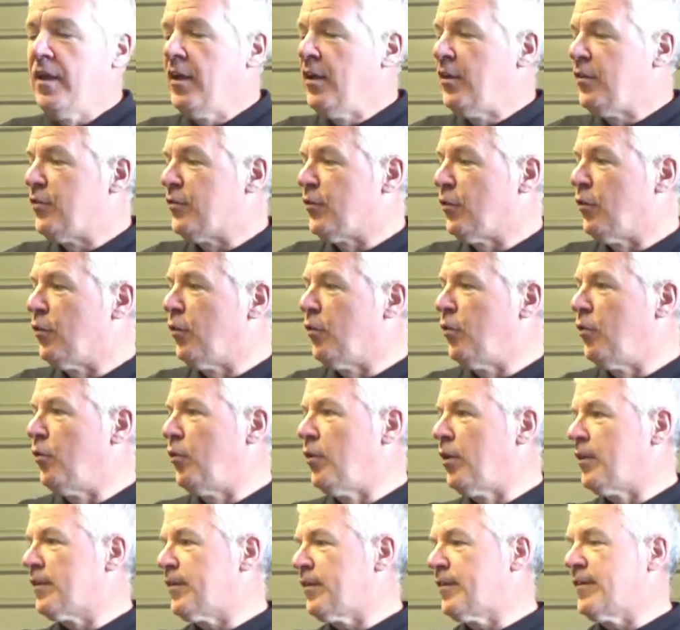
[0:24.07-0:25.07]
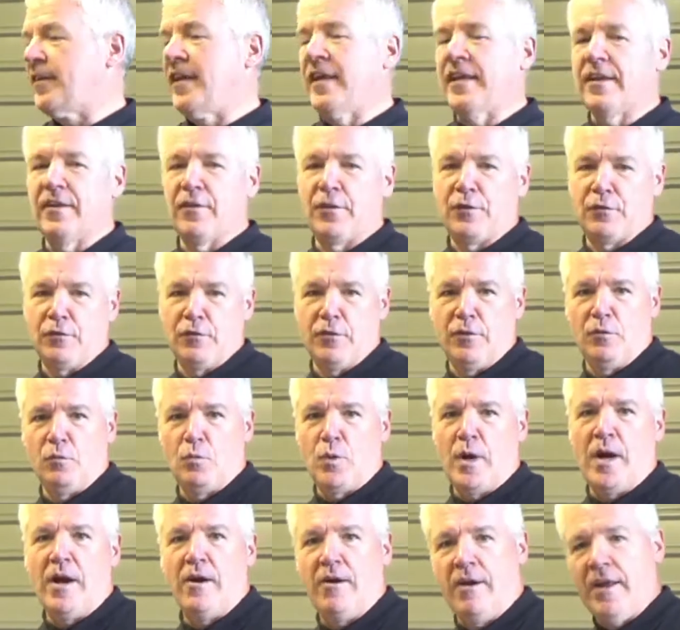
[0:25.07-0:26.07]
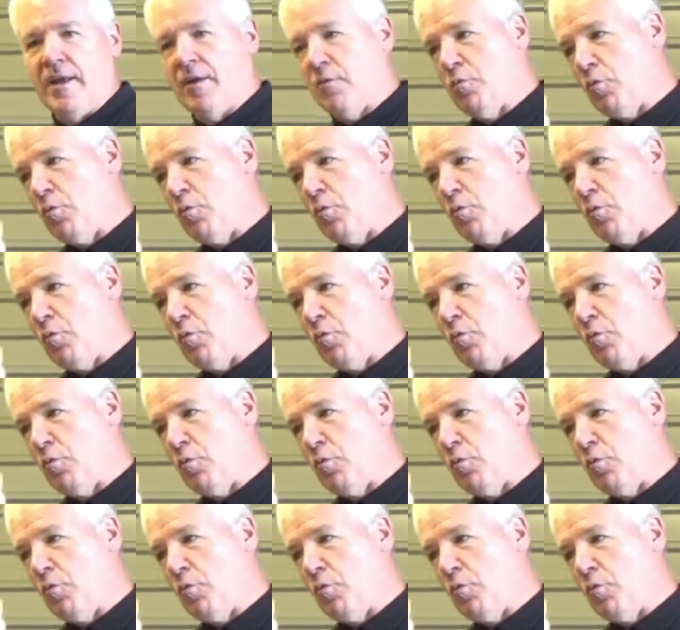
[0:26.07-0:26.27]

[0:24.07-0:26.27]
So I'll just take you through the wiring.